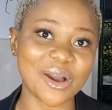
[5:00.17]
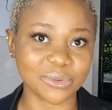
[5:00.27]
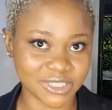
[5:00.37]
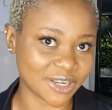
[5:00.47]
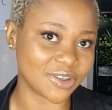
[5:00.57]
I
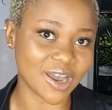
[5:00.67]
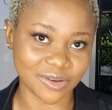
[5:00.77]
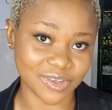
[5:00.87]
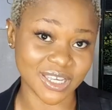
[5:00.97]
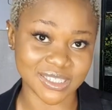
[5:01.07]
will tell you how
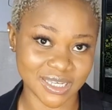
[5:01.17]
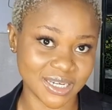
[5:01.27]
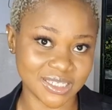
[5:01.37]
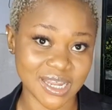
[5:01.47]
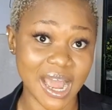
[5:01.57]
you can sell
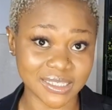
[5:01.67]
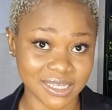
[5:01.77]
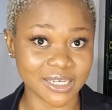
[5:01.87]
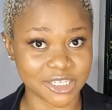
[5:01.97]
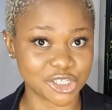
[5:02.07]
it as
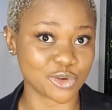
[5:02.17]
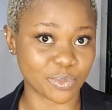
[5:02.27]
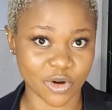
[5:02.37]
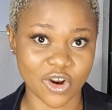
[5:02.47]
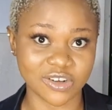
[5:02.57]
a digital
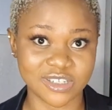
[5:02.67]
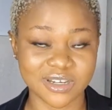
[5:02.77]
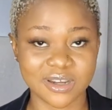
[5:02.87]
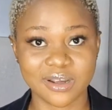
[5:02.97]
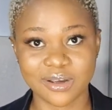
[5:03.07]
product
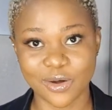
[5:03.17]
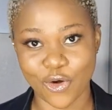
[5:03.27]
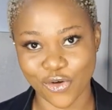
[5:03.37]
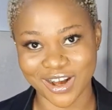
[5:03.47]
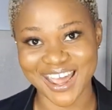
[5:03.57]

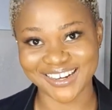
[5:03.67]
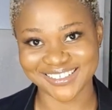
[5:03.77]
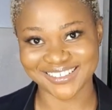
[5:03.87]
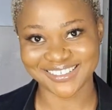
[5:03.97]
online.